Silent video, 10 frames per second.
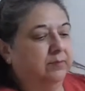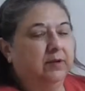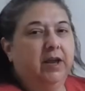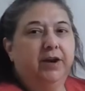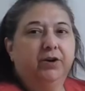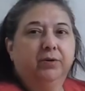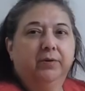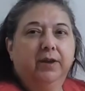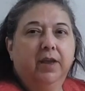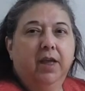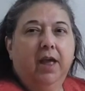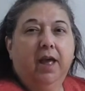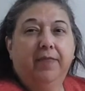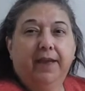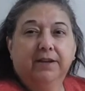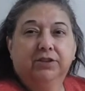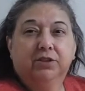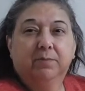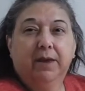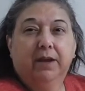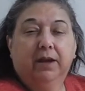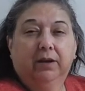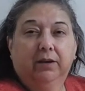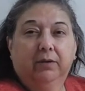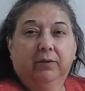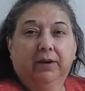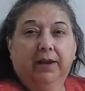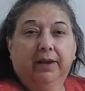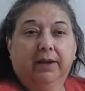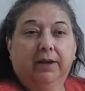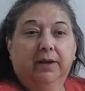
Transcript: liner, and that's to make a liquid, like